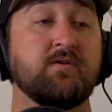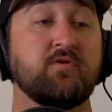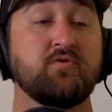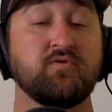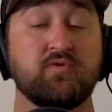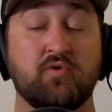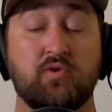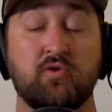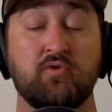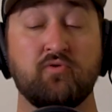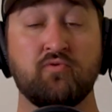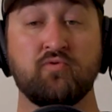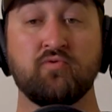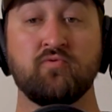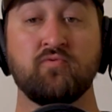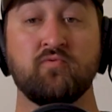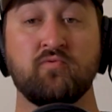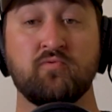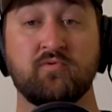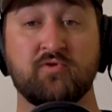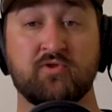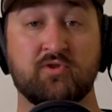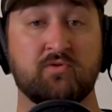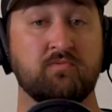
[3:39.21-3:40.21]
whose,
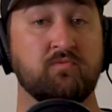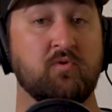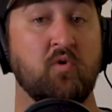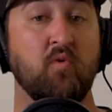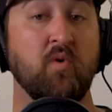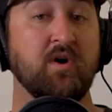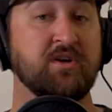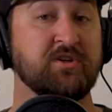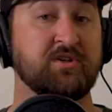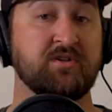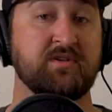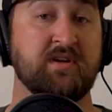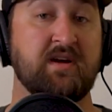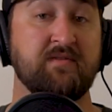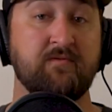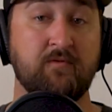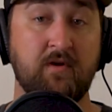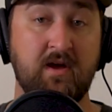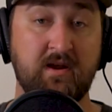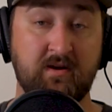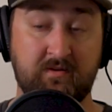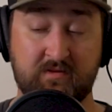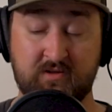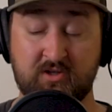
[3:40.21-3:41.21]
whose question I've
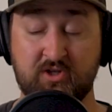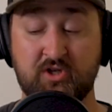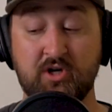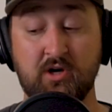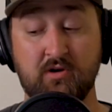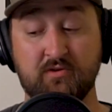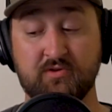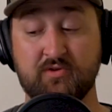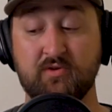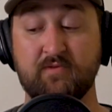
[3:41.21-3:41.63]
read on the show.